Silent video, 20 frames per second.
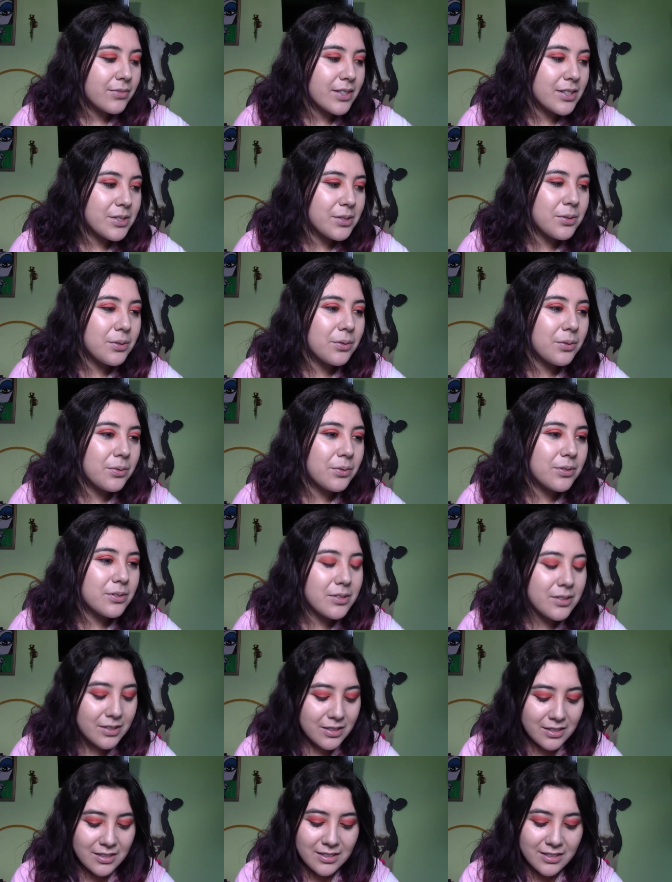So
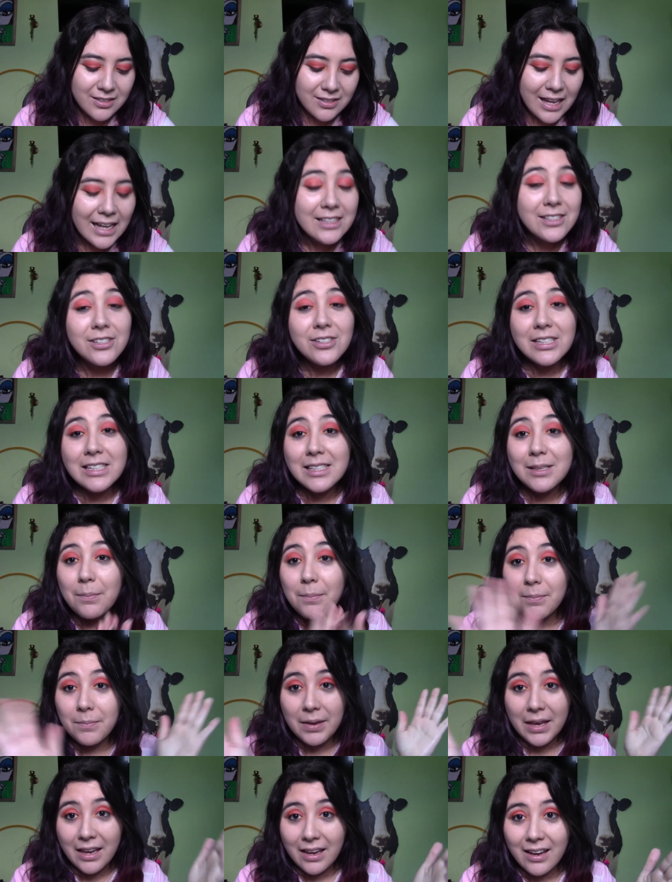that's just
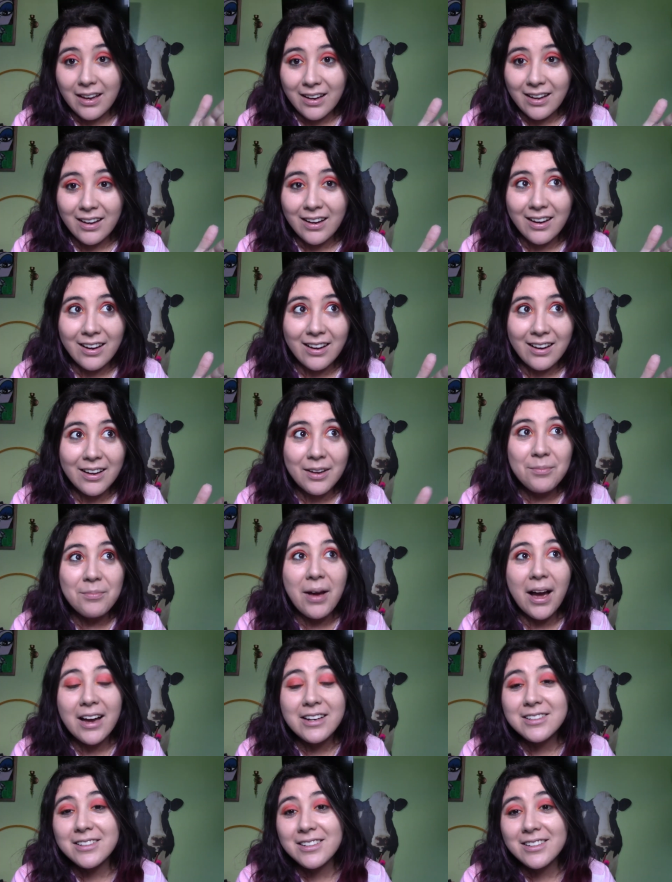me.
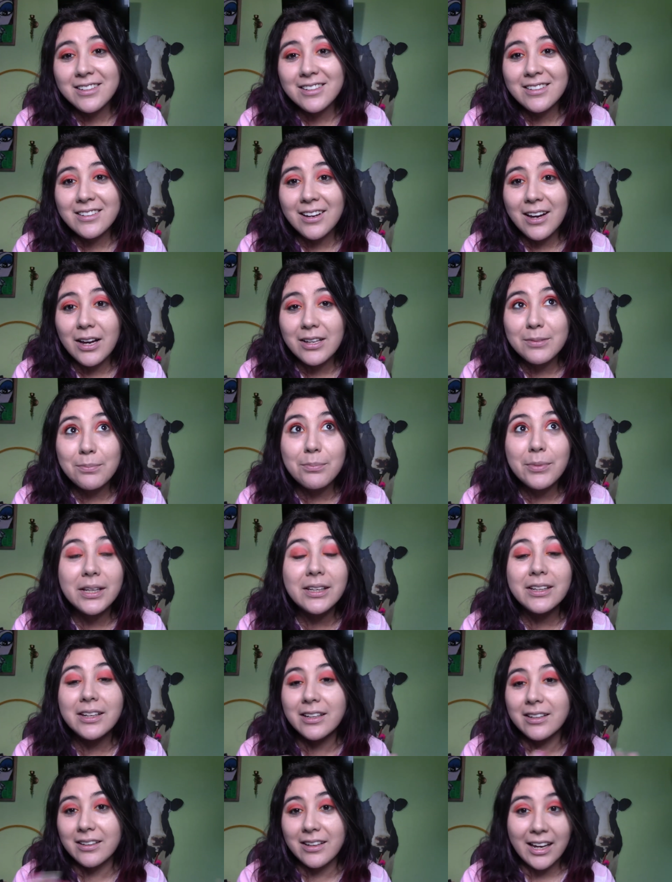Imagine a
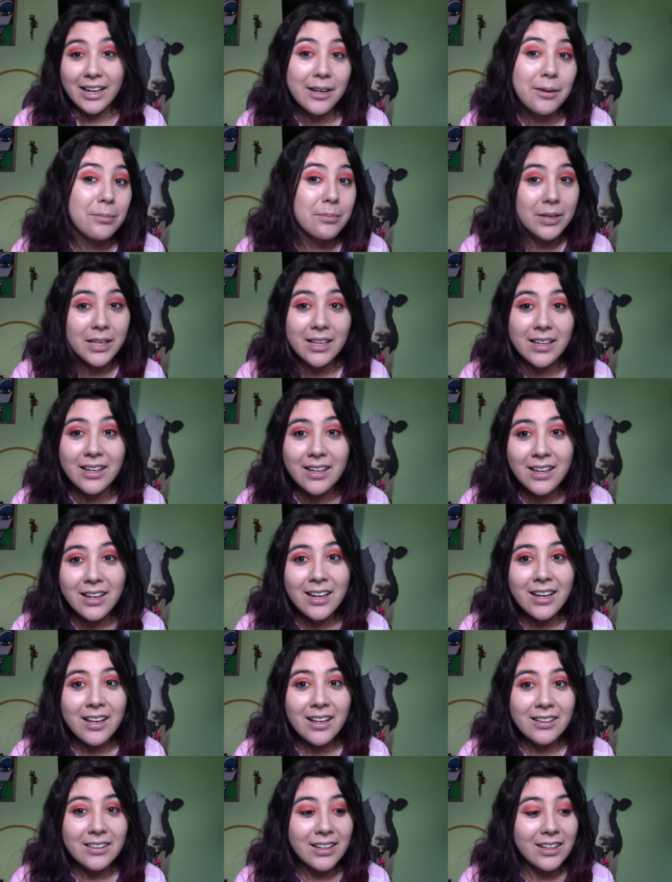million like me.
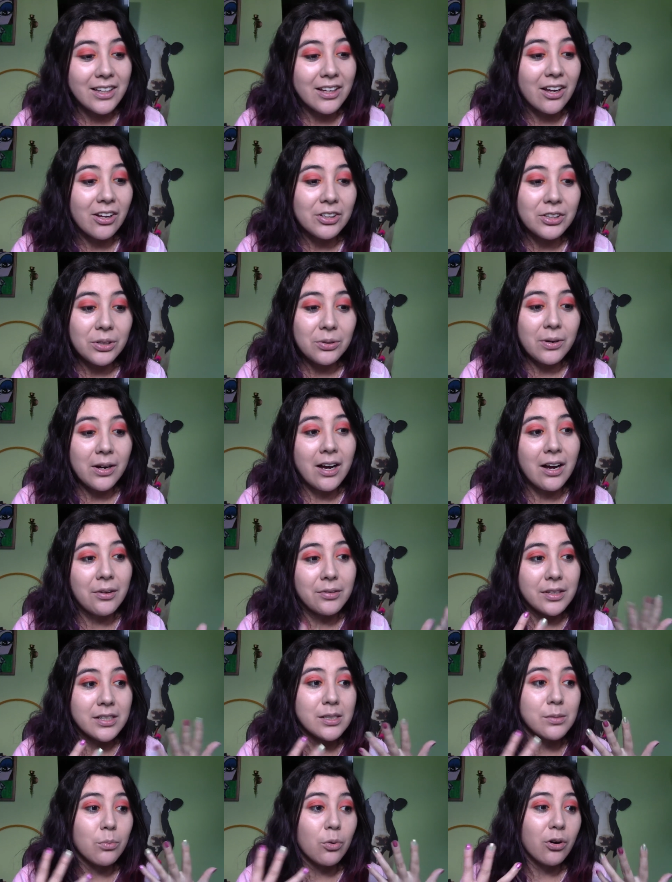Like, y'all know how
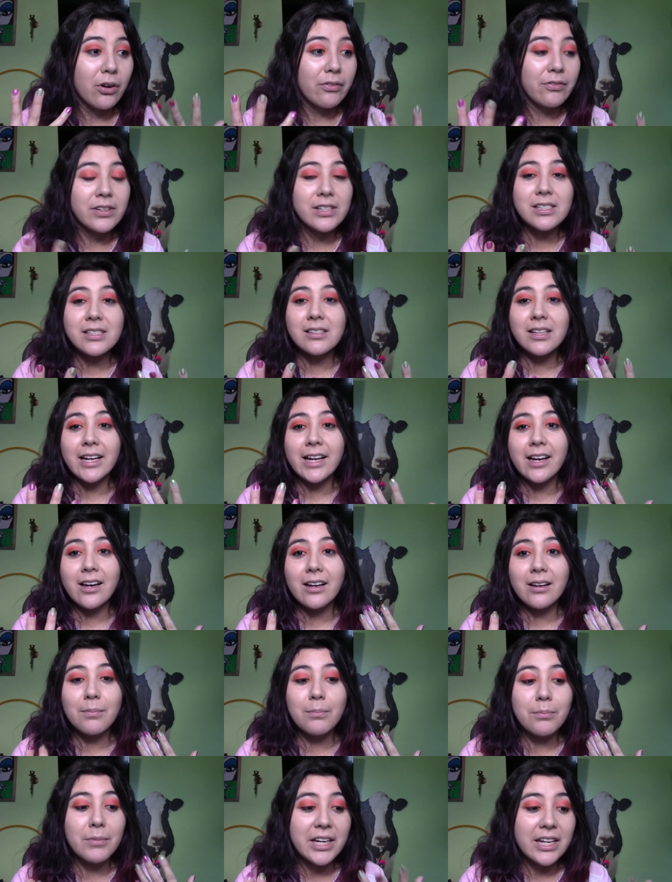these Morphe's, like,
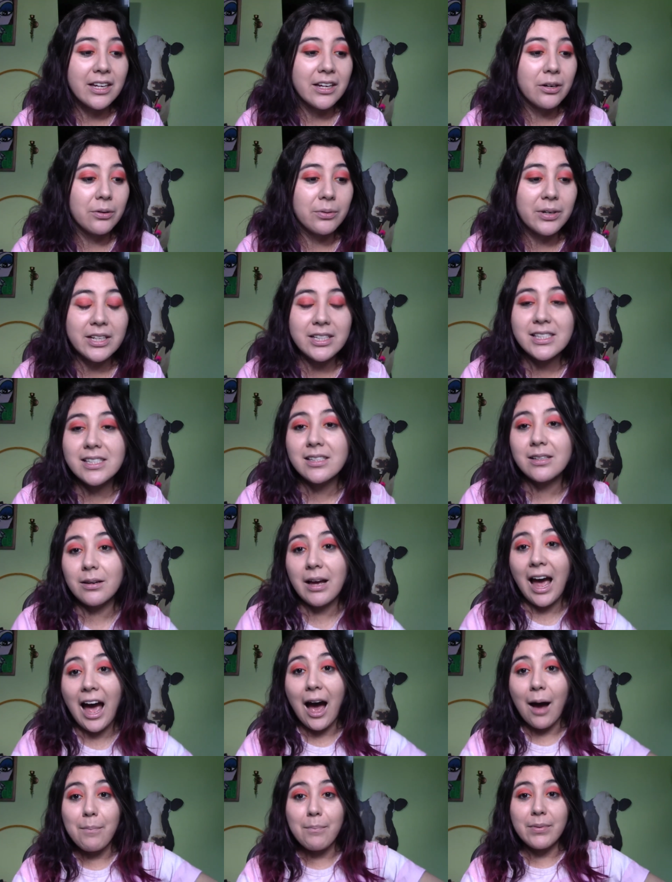meet and greets
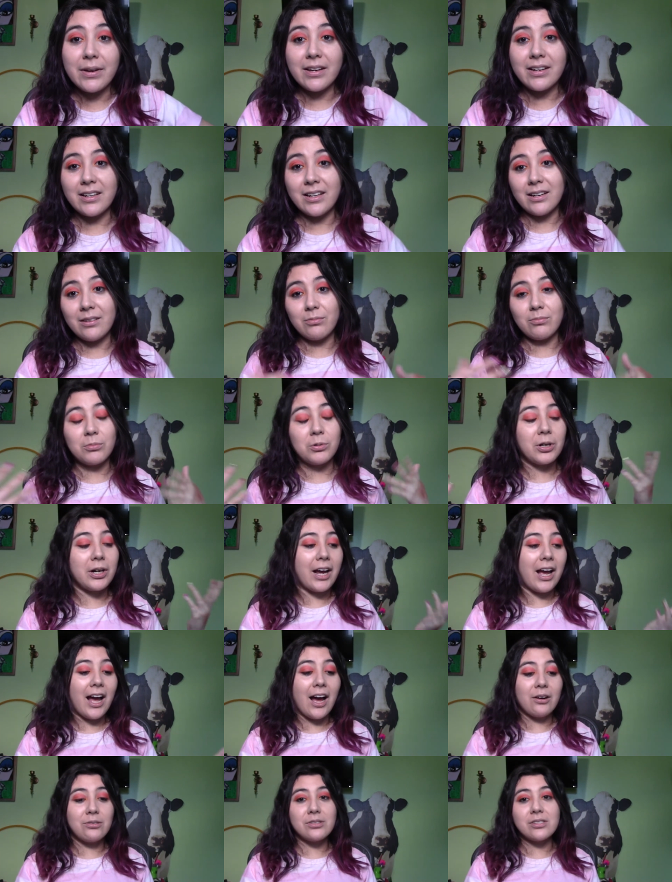happen and
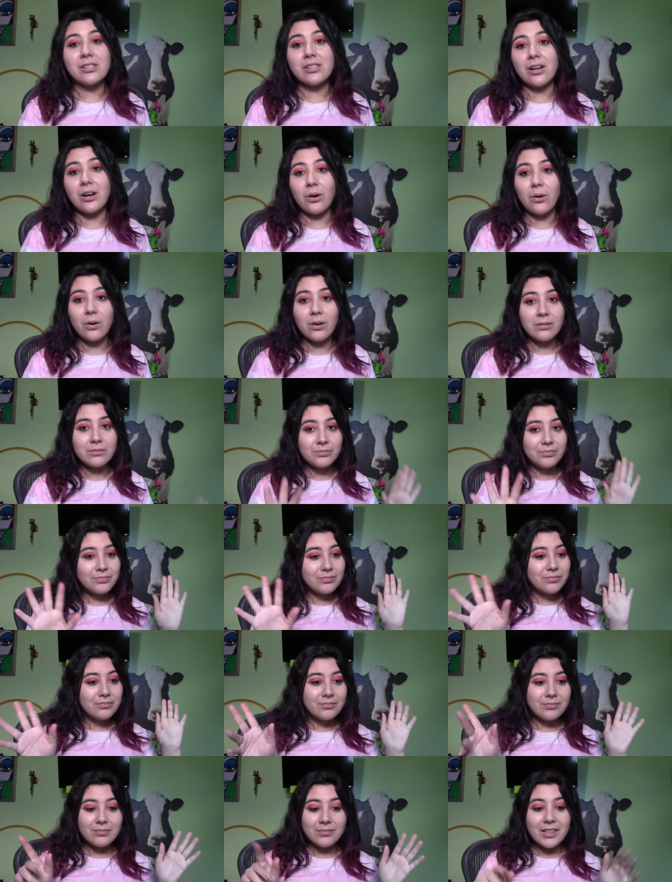work out. So
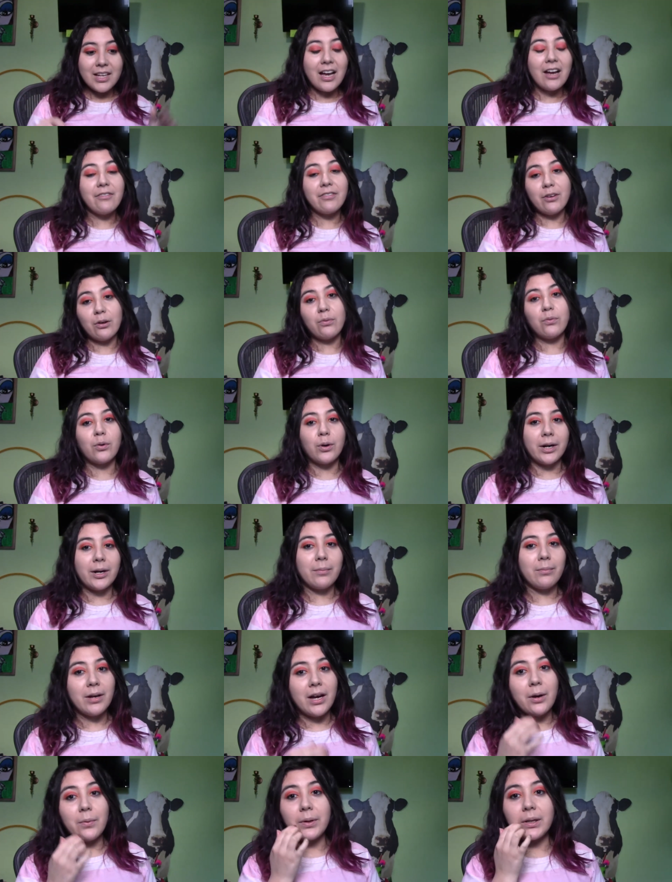I feel for
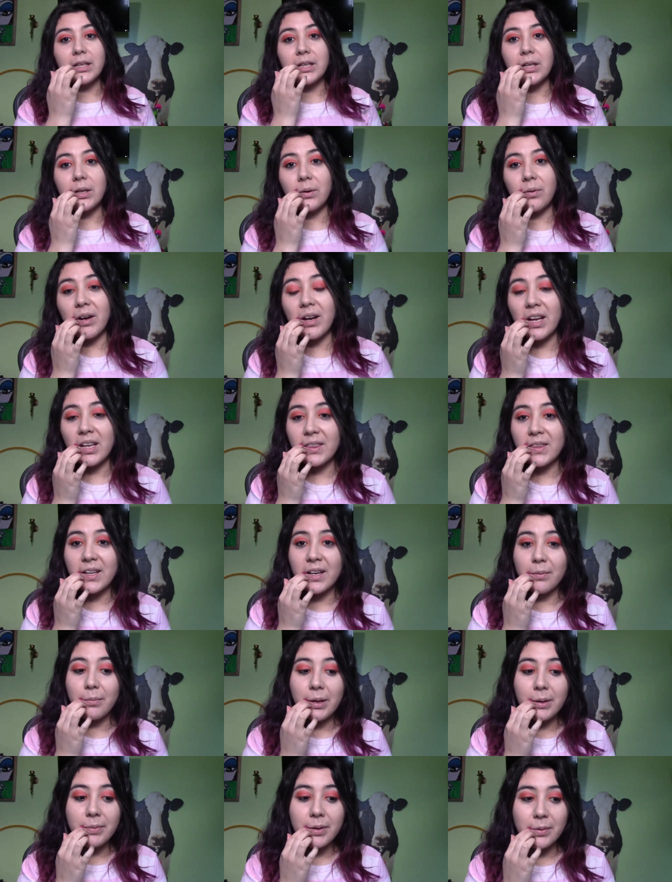him. I really do. And I
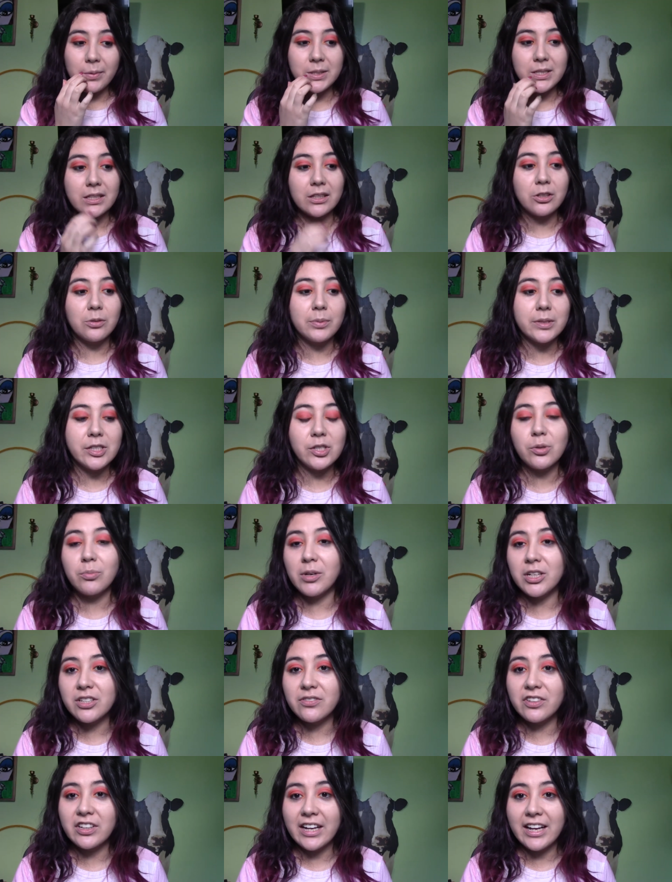think maybe it was a little bit too
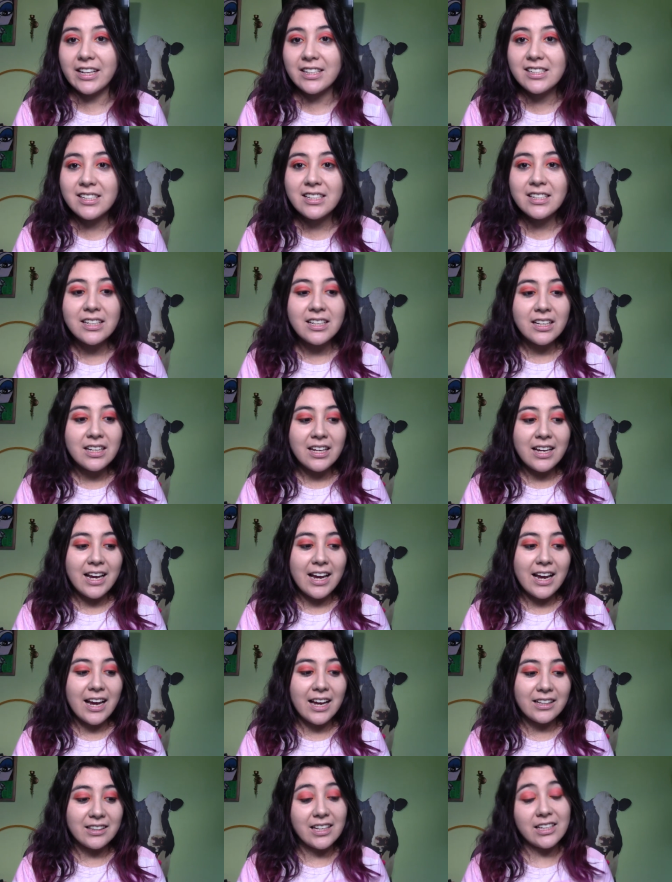much for Nate.
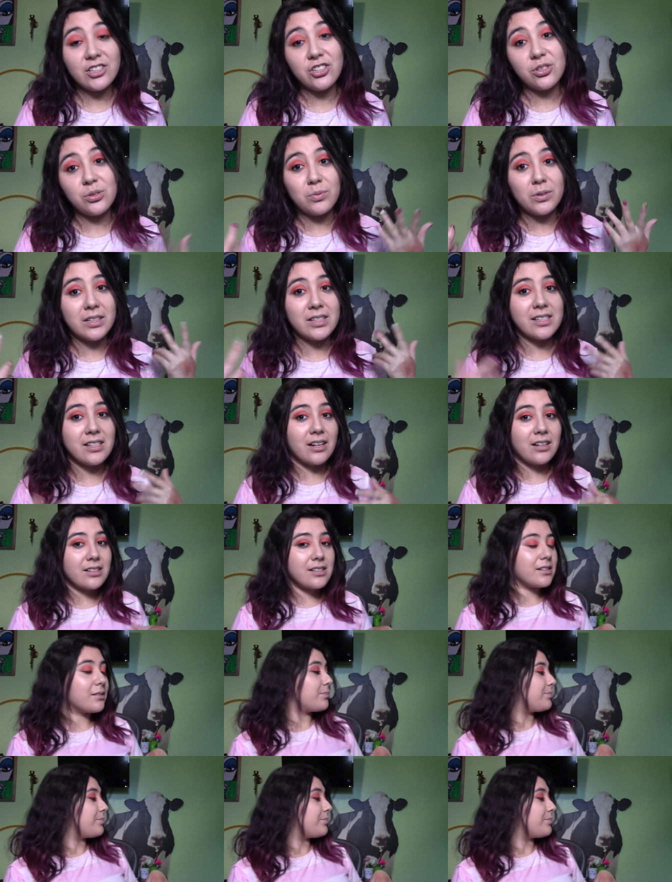And that just really sucks.